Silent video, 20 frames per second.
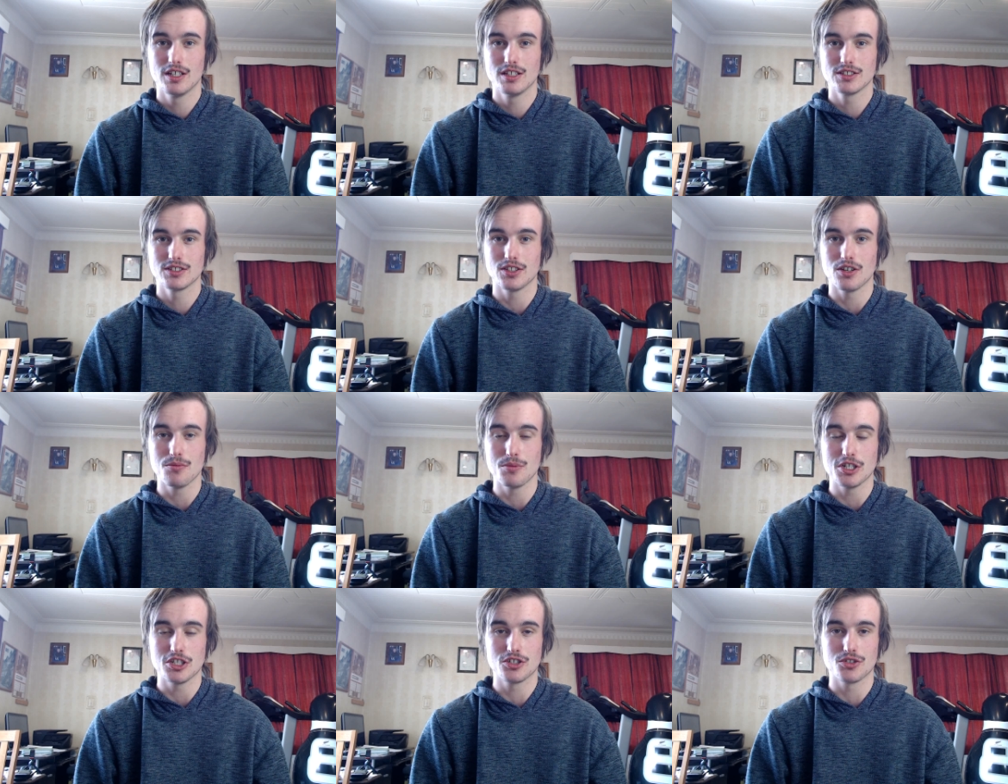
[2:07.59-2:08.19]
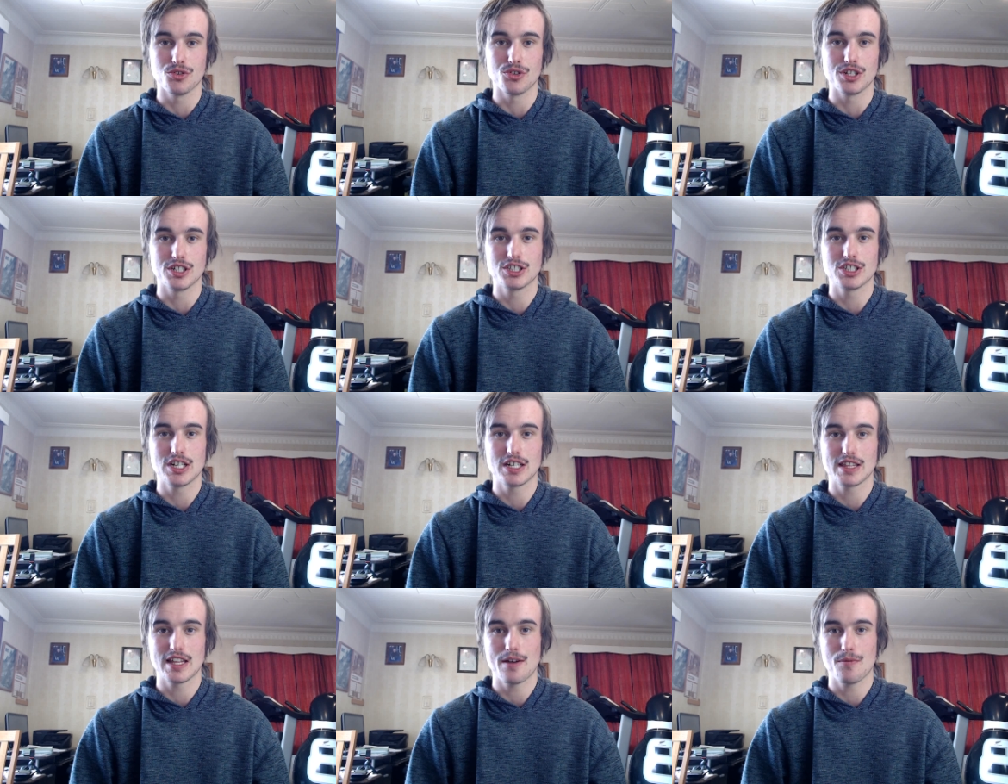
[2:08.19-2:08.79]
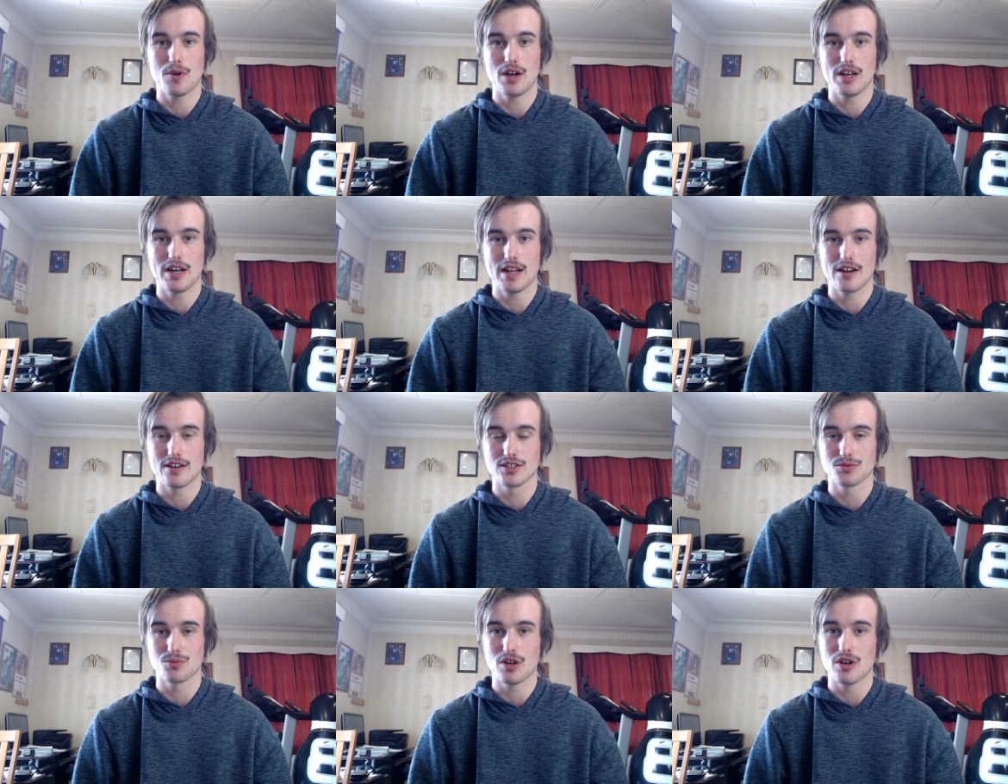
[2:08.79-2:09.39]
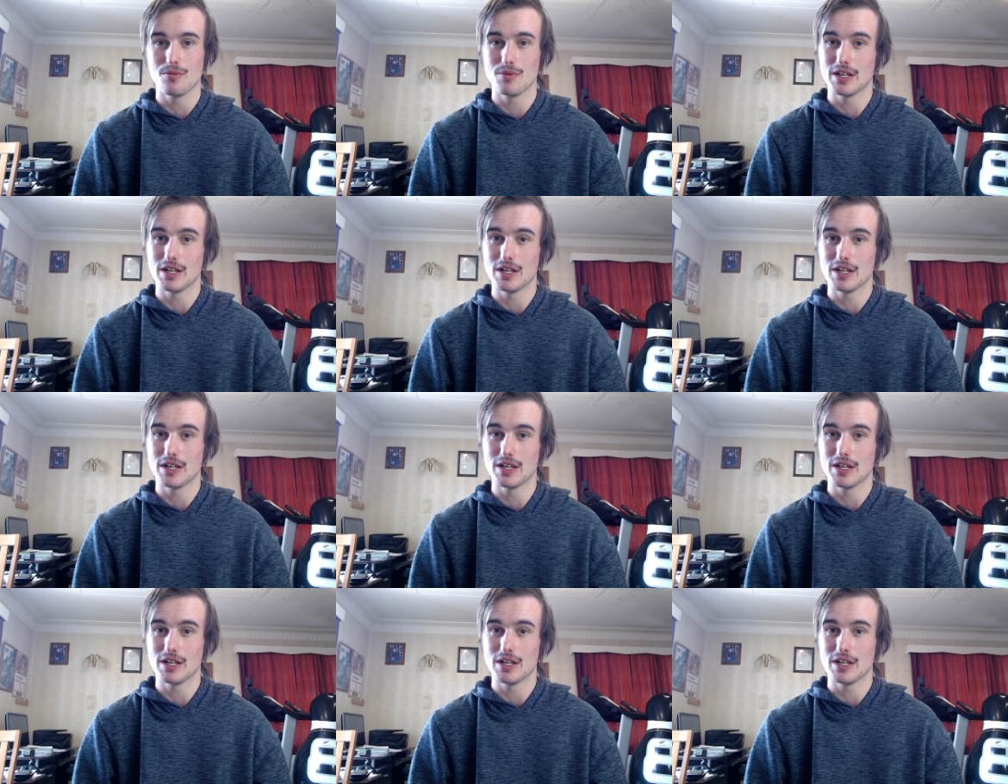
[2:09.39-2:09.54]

so be sure to check that one out as well.